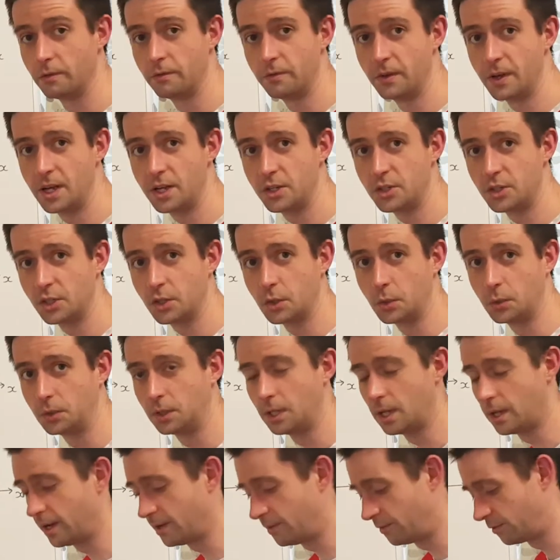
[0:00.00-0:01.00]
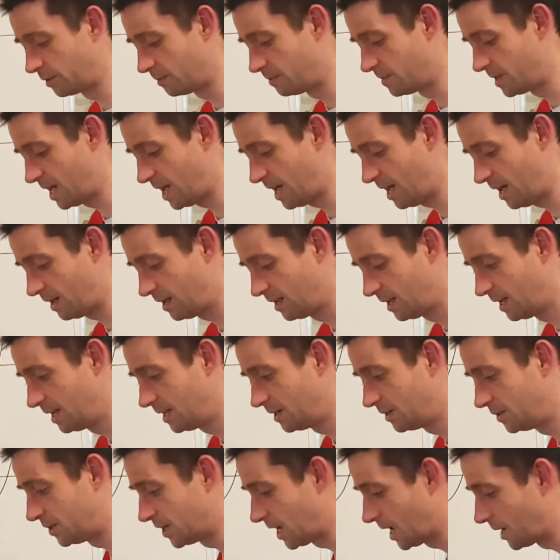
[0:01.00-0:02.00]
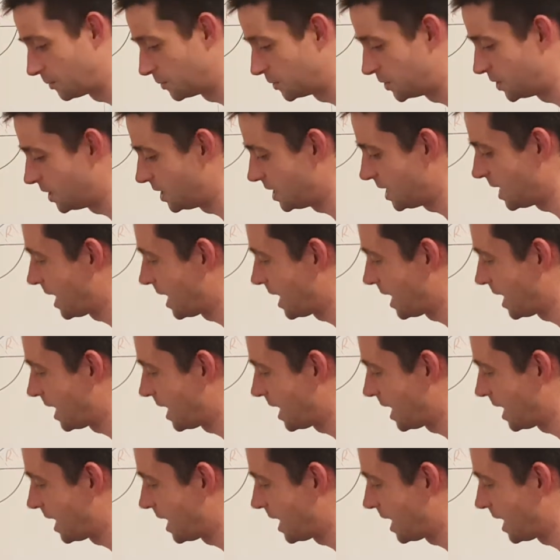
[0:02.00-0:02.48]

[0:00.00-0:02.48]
a vertical line from there down to the